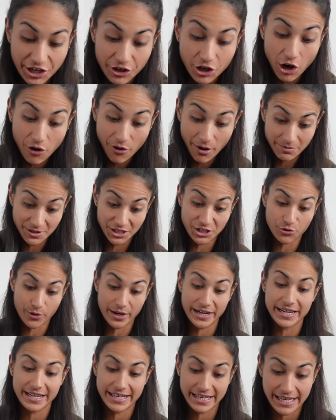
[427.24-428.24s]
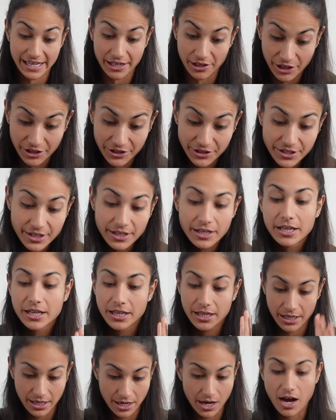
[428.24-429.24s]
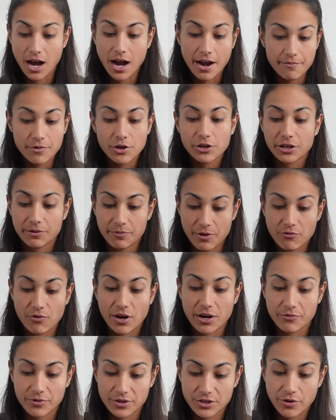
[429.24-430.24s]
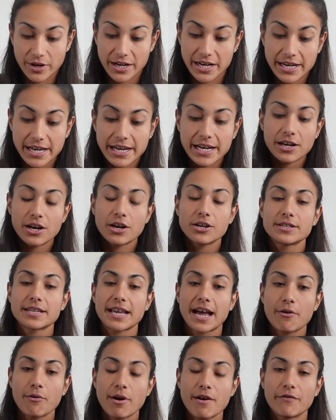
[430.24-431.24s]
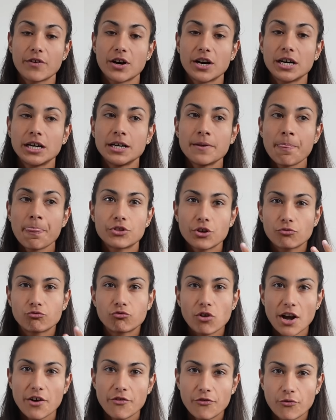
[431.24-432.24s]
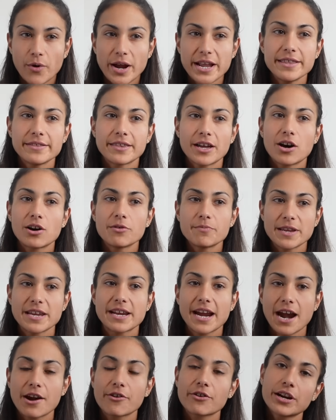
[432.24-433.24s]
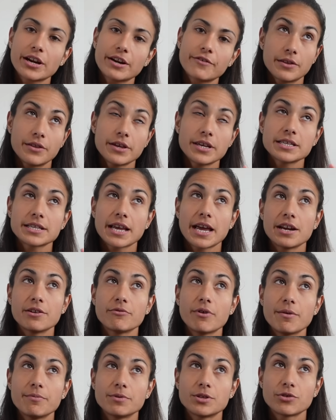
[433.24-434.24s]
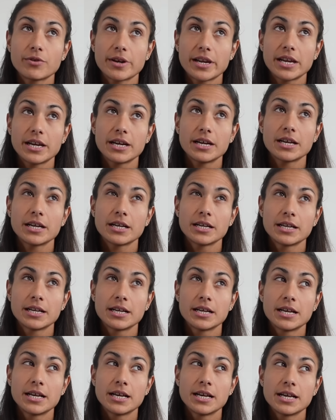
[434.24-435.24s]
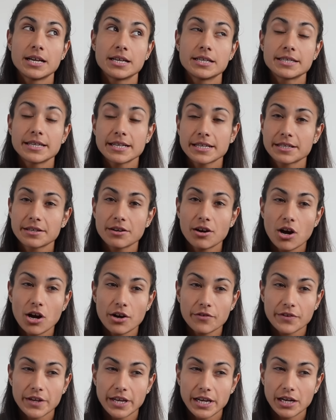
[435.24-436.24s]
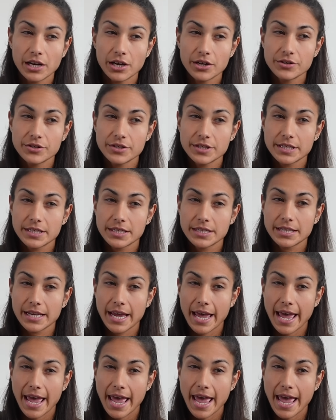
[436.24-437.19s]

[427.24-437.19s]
can go up to 20 kilos. I'm not gonna be running with 20 kilos, however, the rough weight that I'll be carrying, I think is anywhere between six and a half kilos to